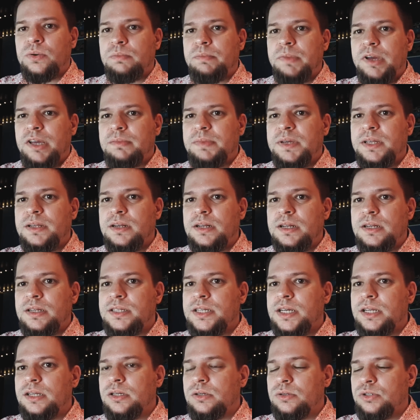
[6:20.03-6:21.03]
Maybe
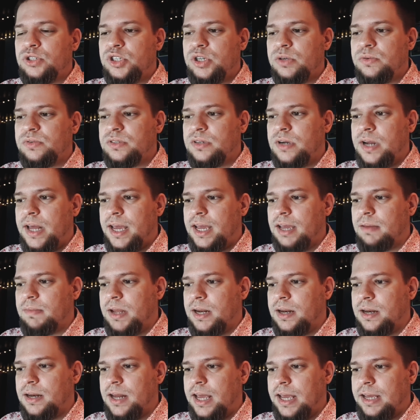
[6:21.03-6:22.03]
Nintendo chose the name
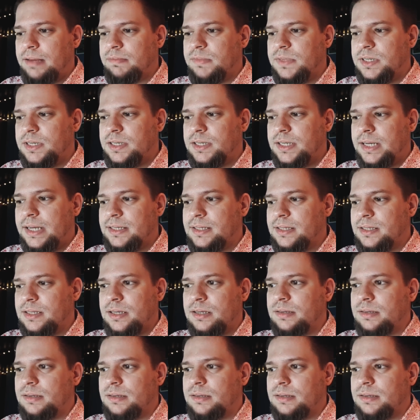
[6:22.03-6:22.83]
and named it as